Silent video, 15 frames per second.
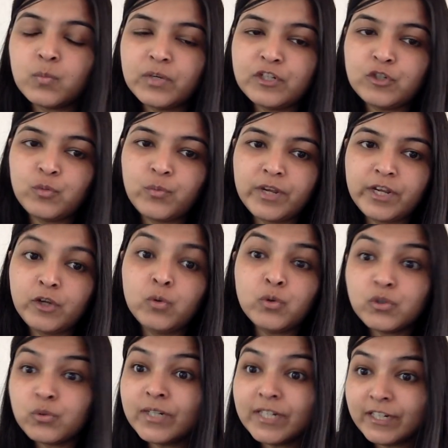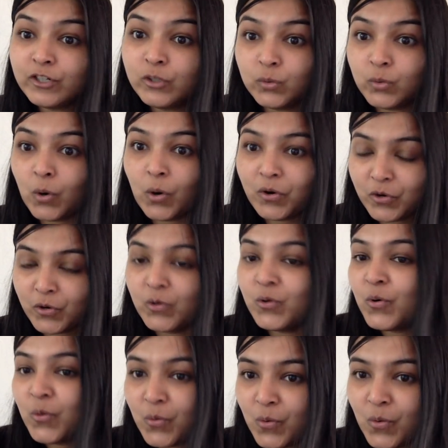which we usually do not
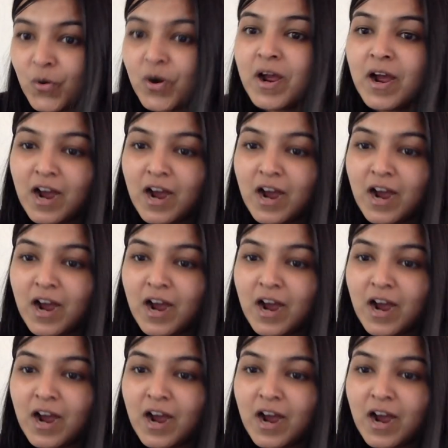know